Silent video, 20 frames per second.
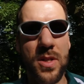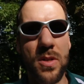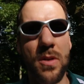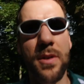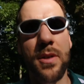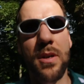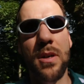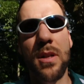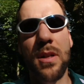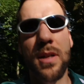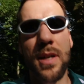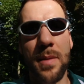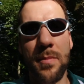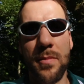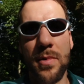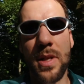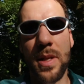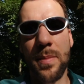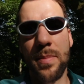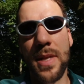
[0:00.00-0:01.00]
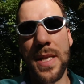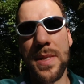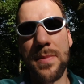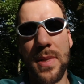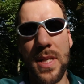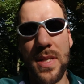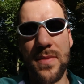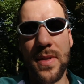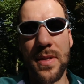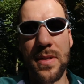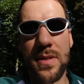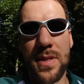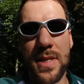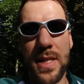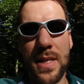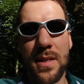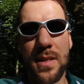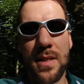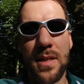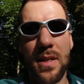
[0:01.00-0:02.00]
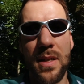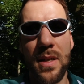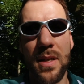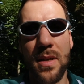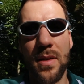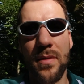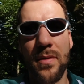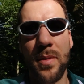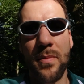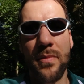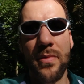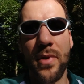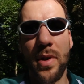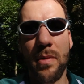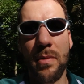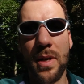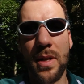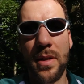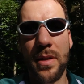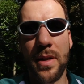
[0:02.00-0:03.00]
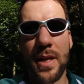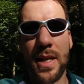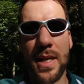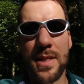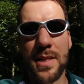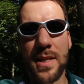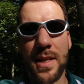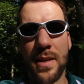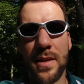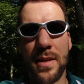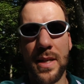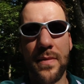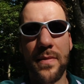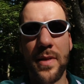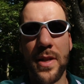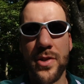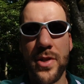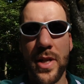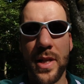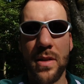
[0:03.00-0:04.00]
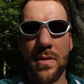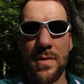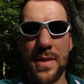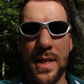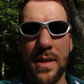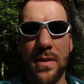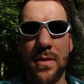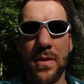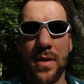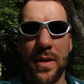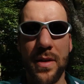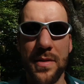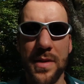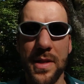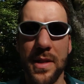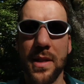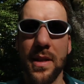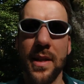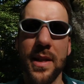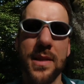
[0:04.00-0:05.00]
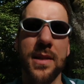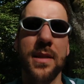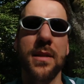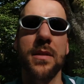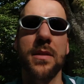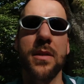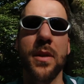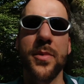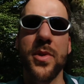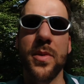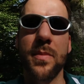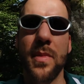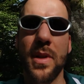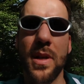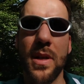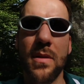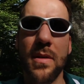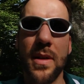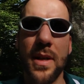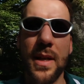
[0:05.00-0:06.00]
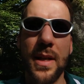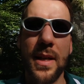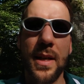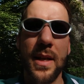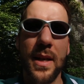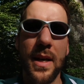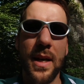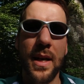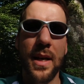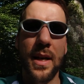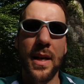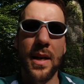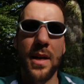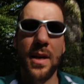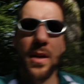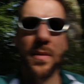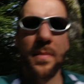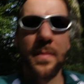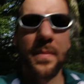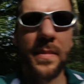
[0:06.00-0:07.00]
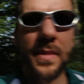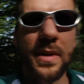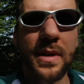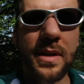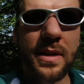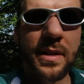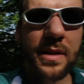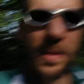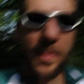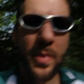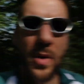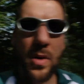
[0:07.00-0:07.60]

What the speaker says: So all in all, I'm really pleased with this filter set from Freewell. You guys can definitely check those out using the links in the description below. The